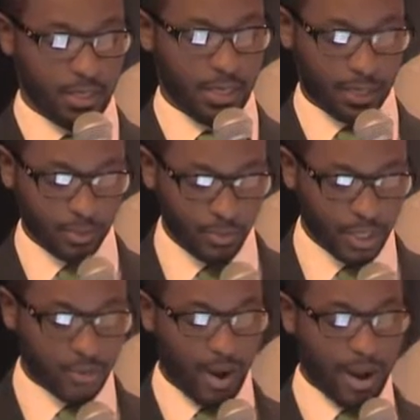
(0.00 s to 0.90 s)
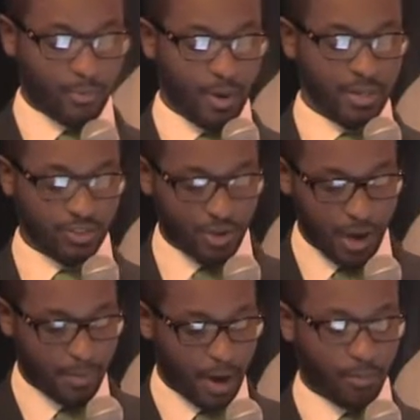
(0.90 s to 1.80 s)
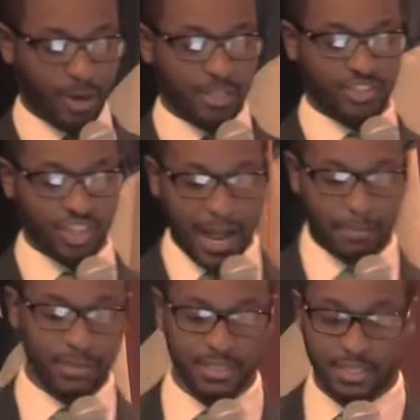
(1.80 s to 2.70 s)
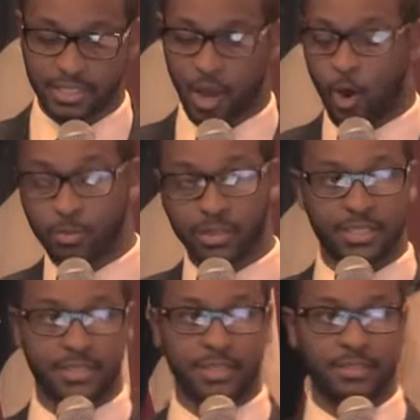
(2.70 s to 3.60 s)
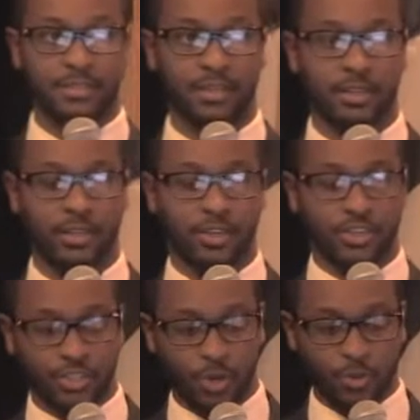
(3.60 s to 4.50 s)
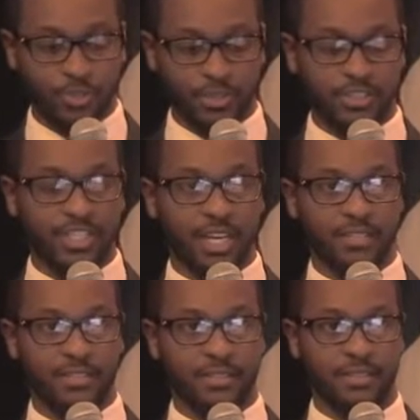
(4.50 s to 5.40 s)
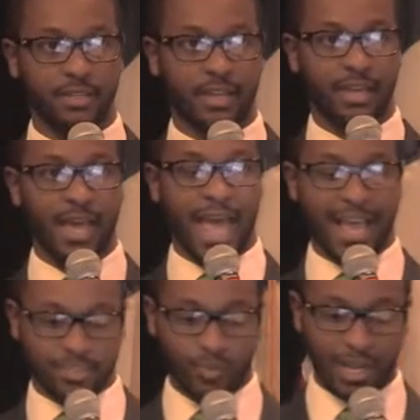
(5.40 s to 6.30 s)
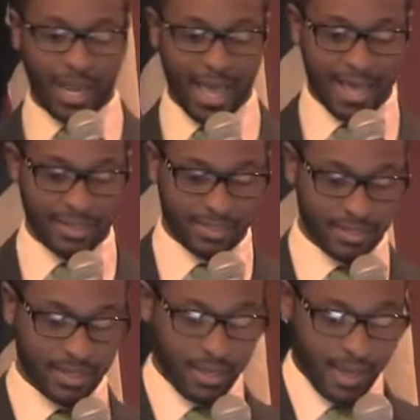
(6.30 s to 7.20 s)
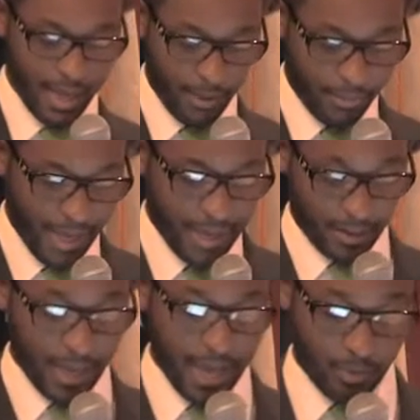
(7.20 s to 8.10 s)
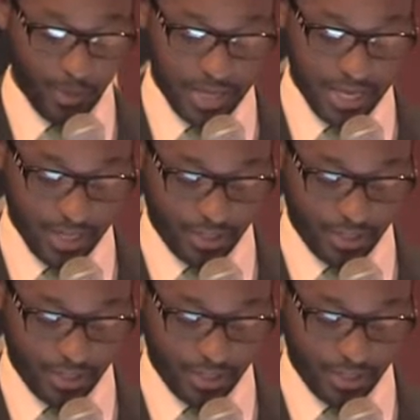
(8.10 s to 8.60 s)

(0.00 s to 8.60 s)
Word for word: including crime rates, dropout rates, joblessness, homelessness, social injustice, as well as health equity